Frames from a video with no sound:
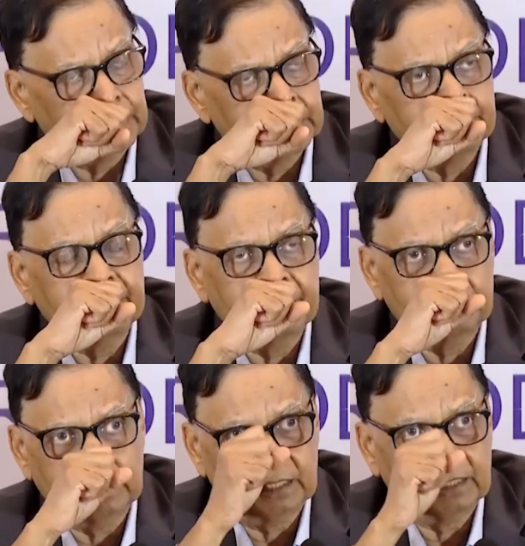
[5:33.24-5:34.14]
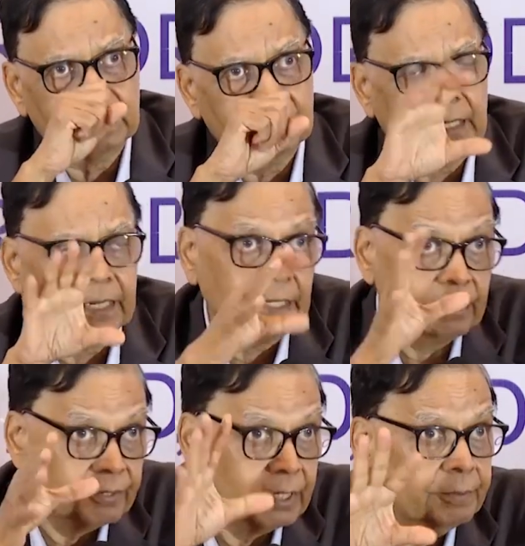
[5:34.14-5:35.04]
chairman and any
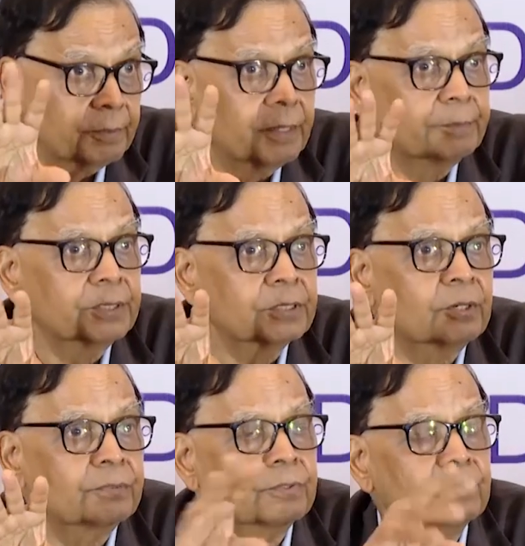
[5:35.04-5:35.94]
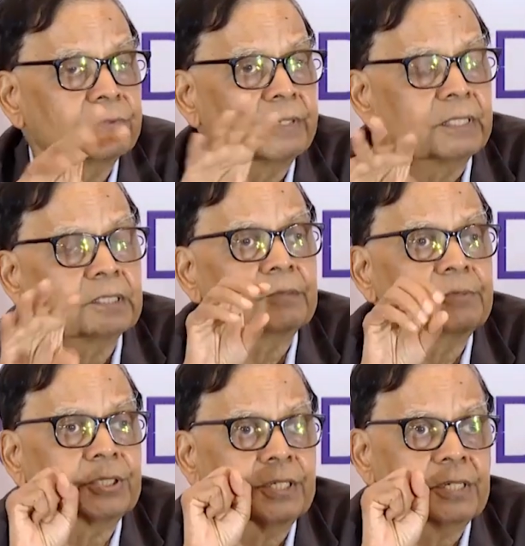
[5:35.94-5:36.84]
available members of those finance
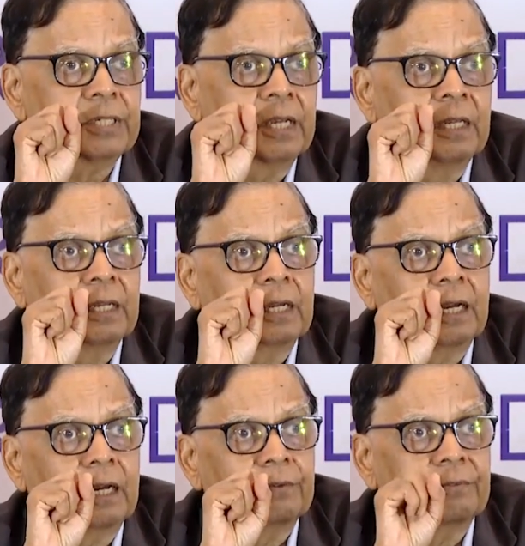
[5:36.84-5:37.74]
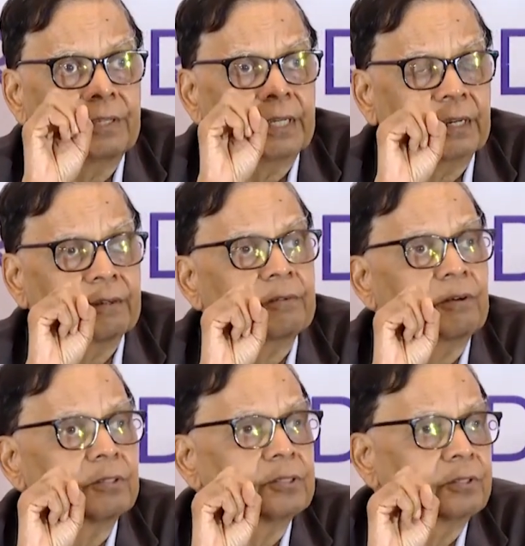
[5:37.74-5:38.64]
commissions. We have
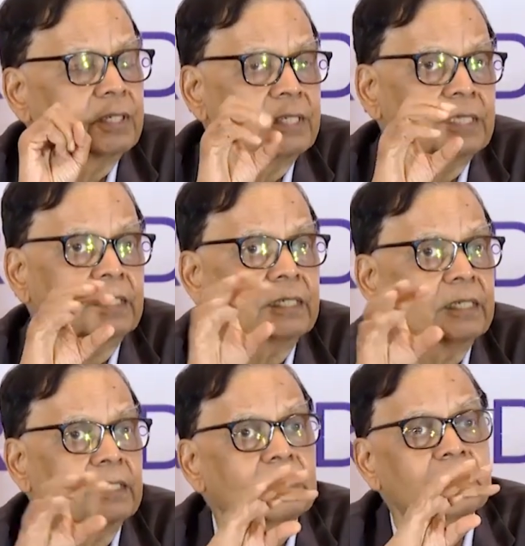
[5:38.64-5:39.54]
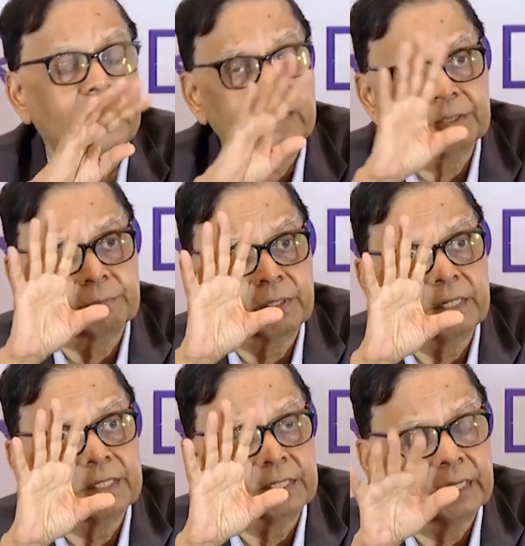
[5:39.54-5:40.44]
also consulted the
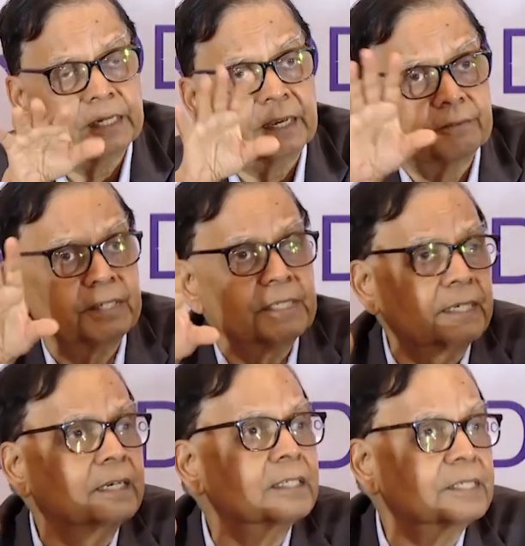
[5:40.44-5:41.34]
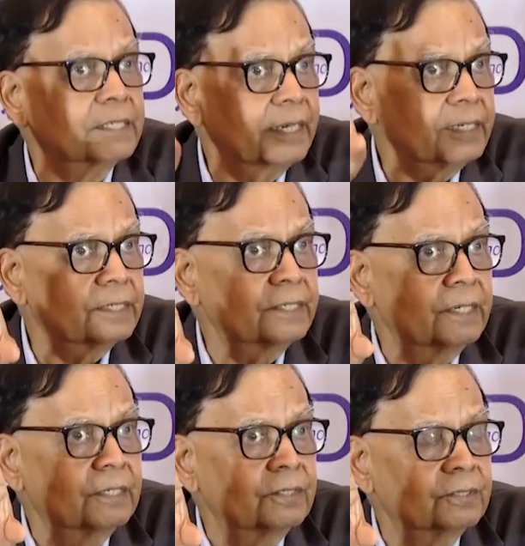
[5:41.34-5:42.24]
experts in every single state.
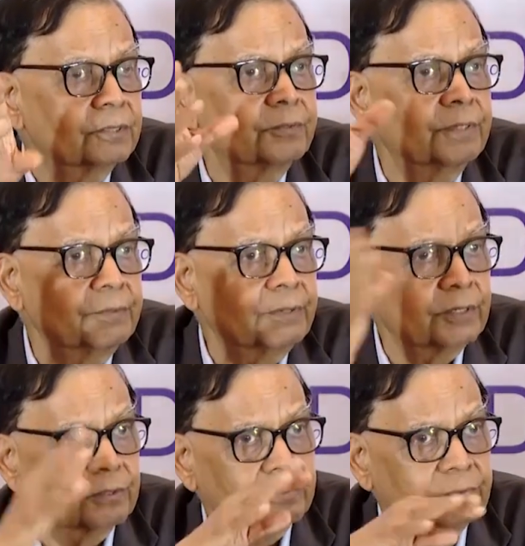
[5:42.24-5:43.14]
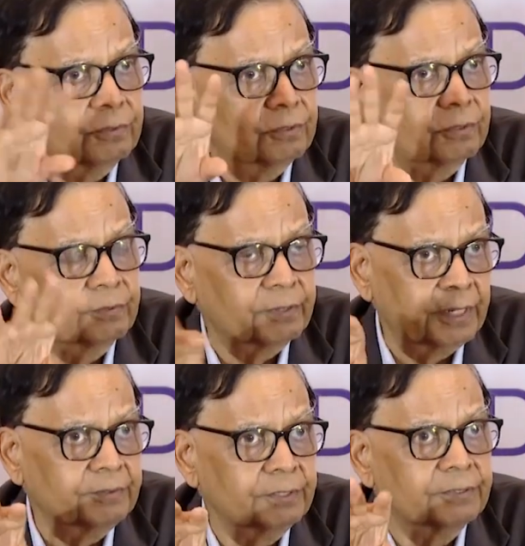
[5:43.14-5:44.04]
So we went to 4 or
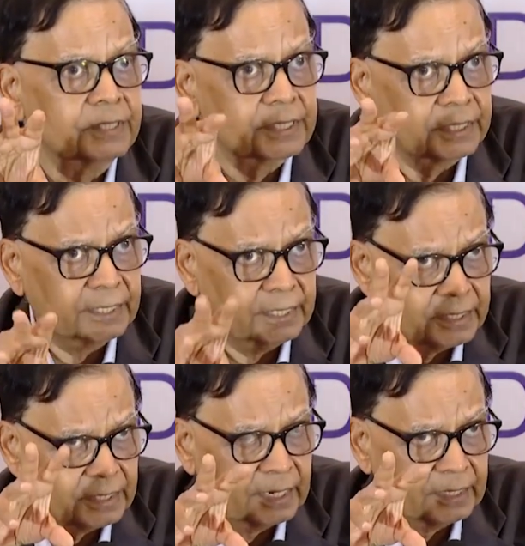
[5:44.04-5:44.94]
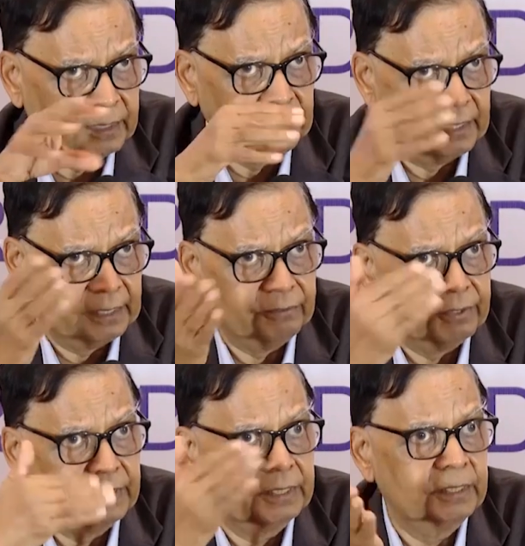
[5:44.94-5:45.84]
5 different cities and then
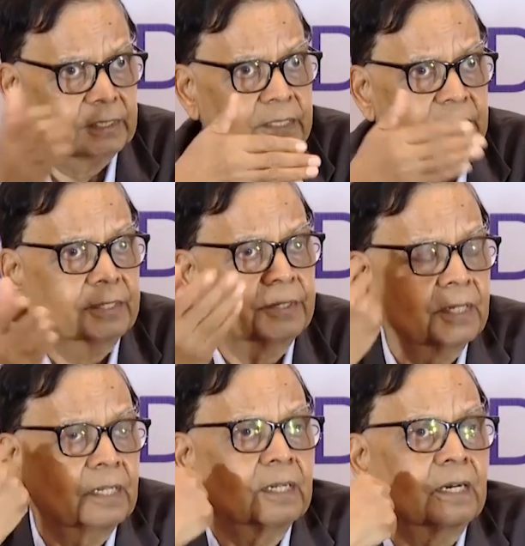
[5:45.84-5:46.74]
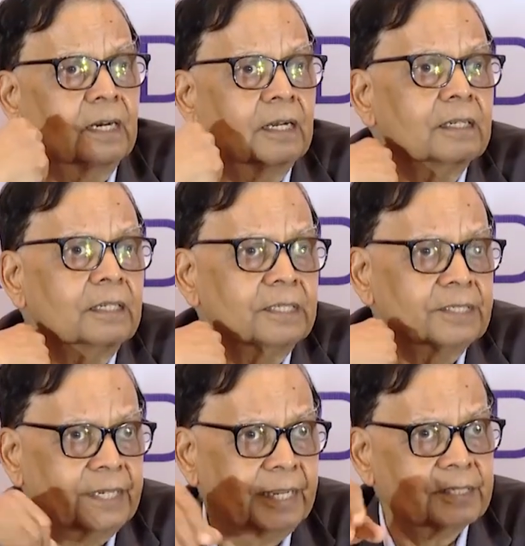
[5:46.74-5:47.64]
invited the
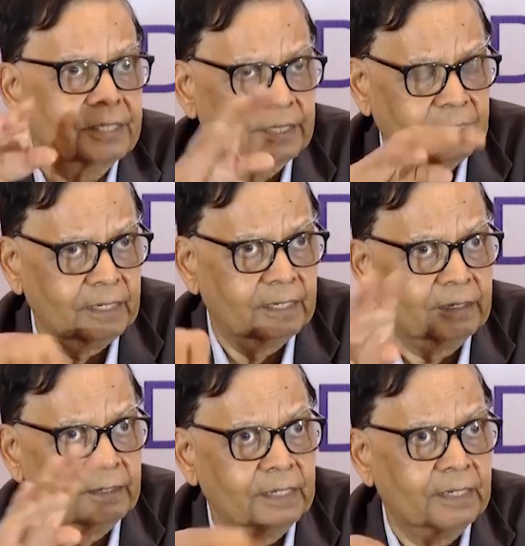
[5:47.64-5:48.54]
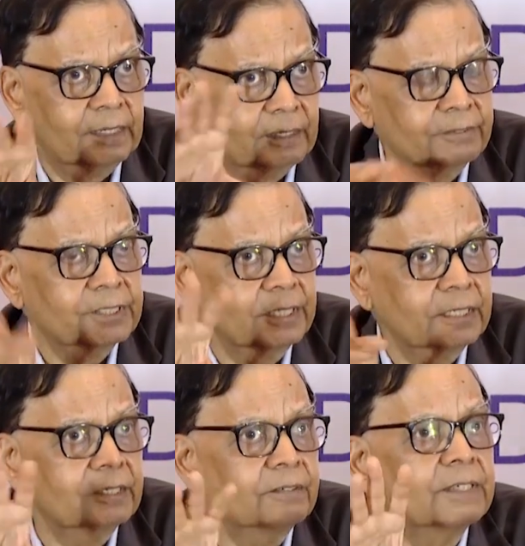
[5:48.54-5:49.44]
states in the
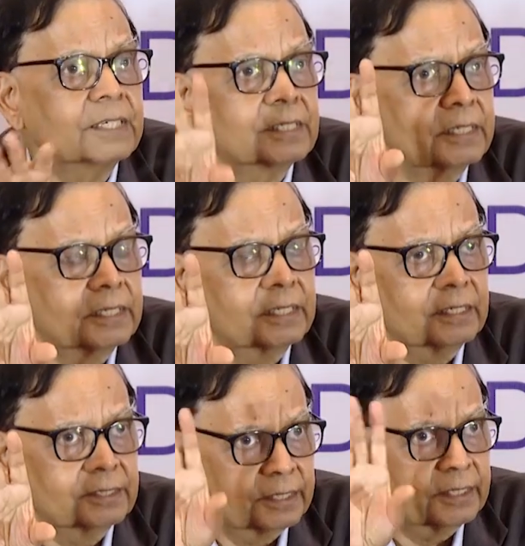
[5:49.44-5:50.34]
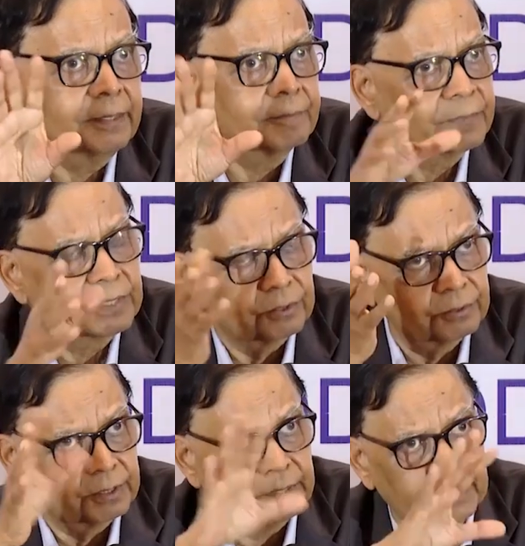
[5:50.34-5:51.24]
vicinity of that city.
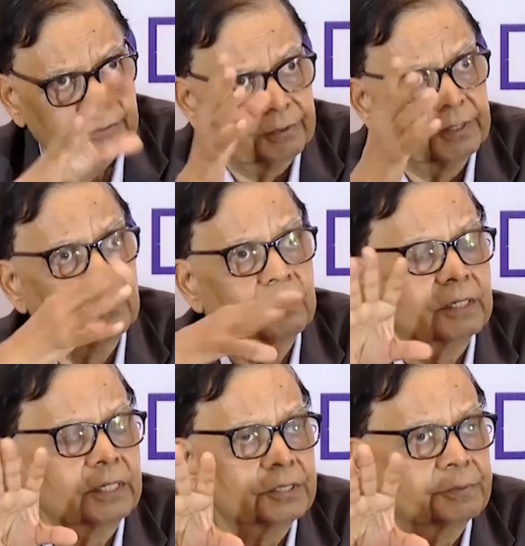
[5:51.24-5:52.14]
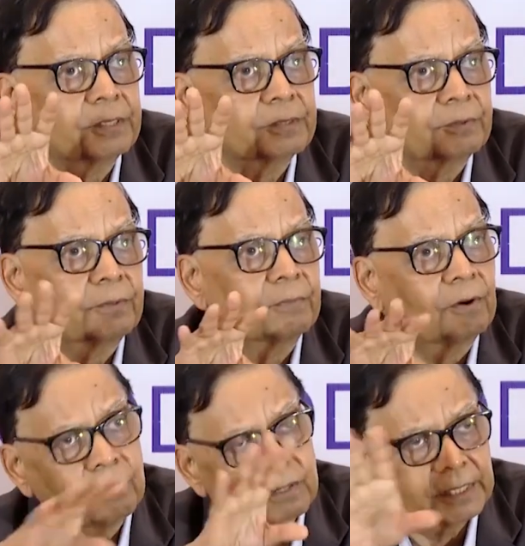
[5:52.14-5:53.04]
So that way we got experts from
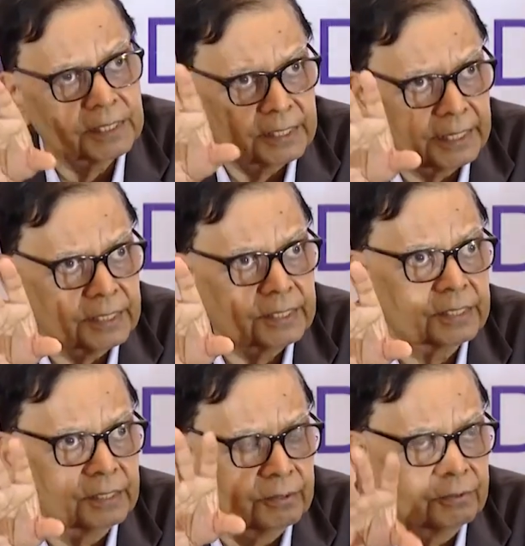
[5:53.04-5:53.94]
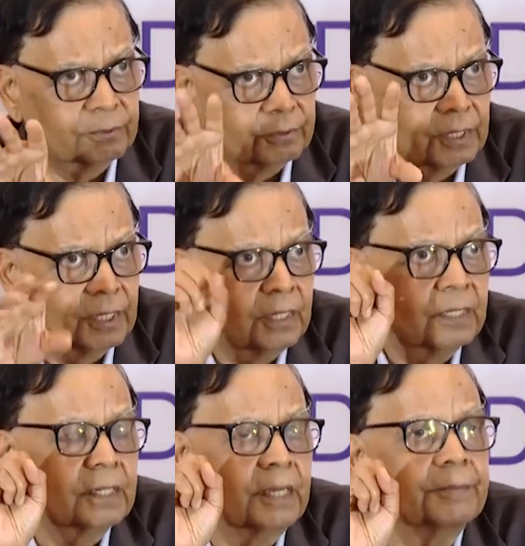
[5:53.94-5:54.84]
all the states who
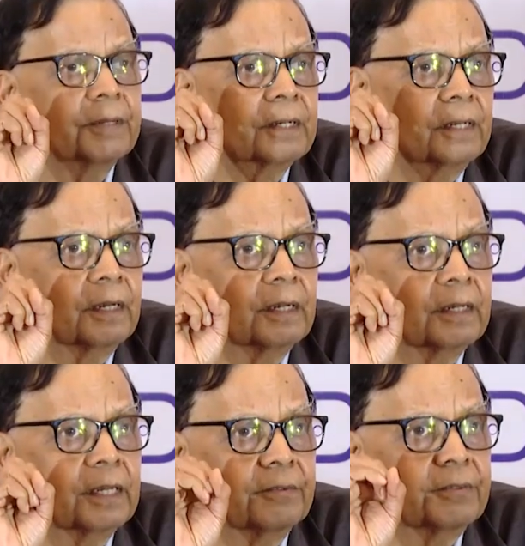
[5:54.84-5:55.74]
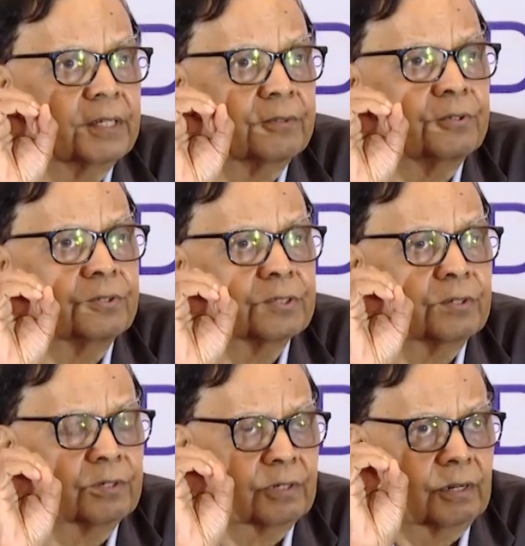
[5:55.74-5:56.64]
came and gave their views
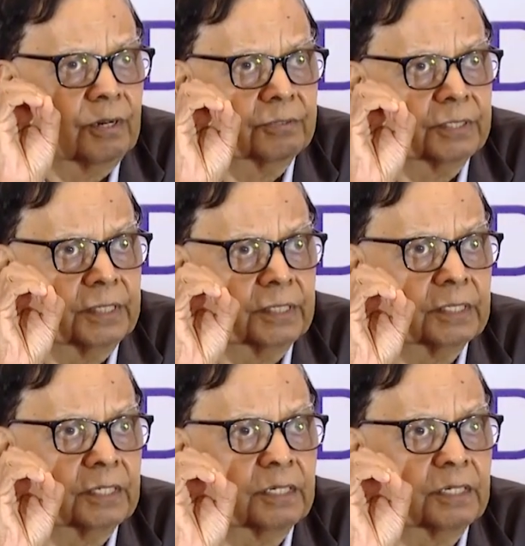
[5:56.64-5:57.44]
on how the